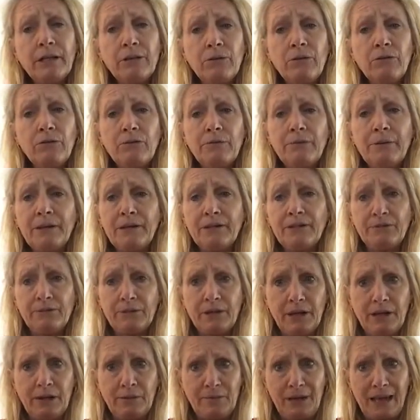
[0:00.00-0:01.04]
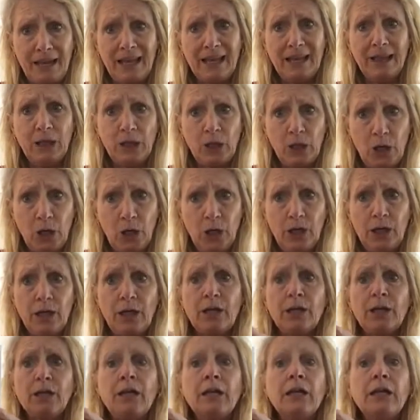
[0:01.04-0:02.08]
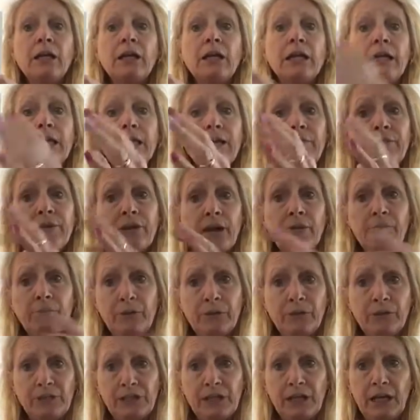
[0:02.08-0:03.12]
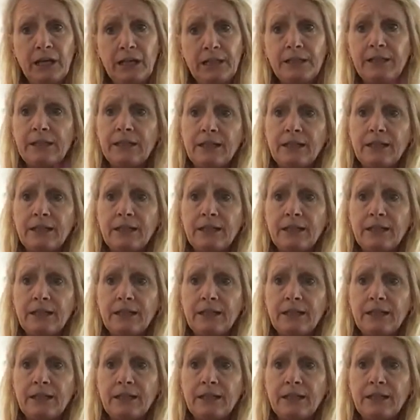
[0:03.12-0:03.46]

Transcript: cool because we're going to make it look even on both sides.